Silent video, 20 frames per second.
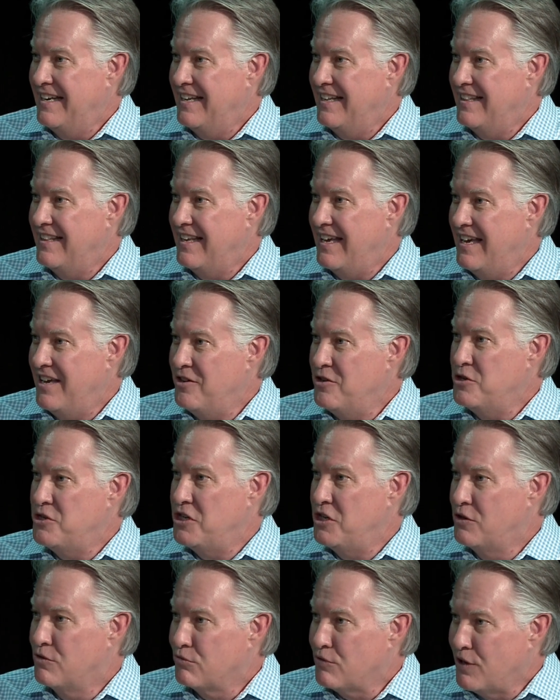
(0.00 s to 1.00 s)
The
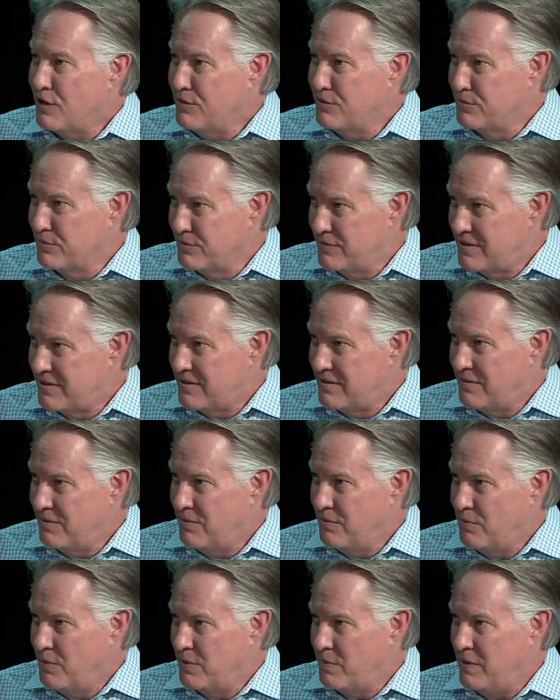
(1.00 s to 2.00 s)
energy grows
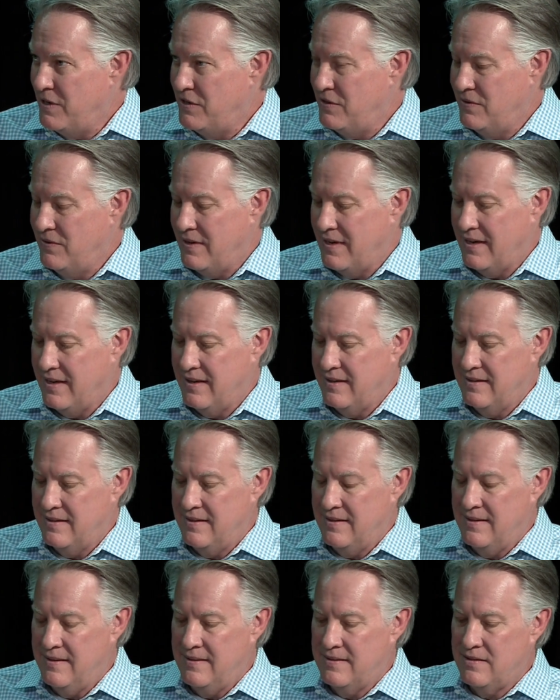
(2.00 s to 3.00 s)
when we do that.
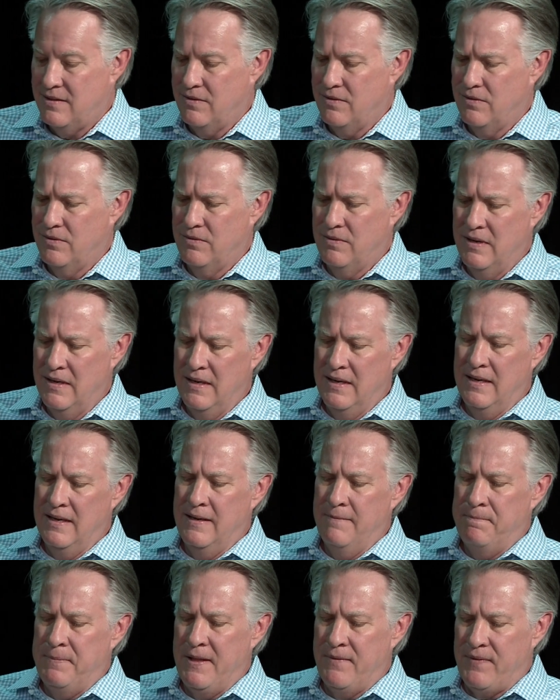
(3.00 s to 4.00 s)
So
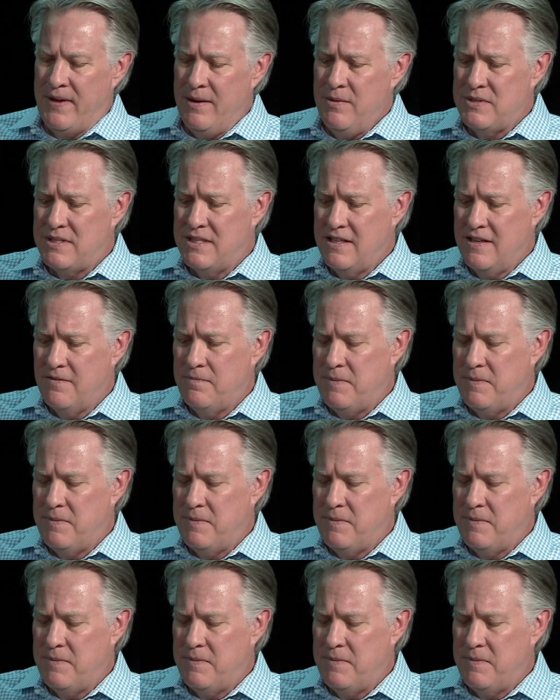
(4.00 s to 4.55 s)
if I was to give